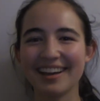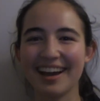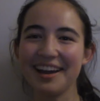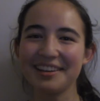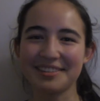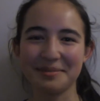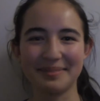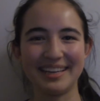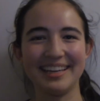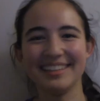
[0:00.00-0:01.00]
I also
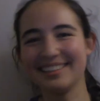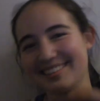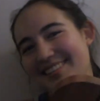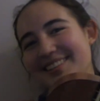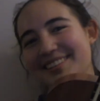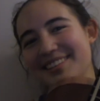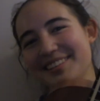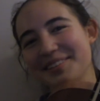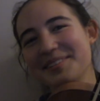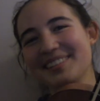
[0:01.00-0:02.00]
play
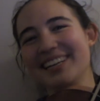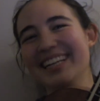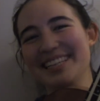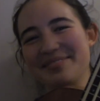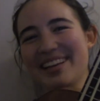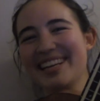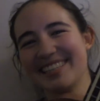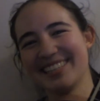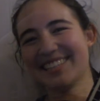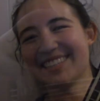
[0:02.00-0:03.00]
the ukulele
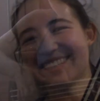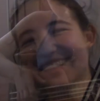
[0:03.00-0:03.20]
bass.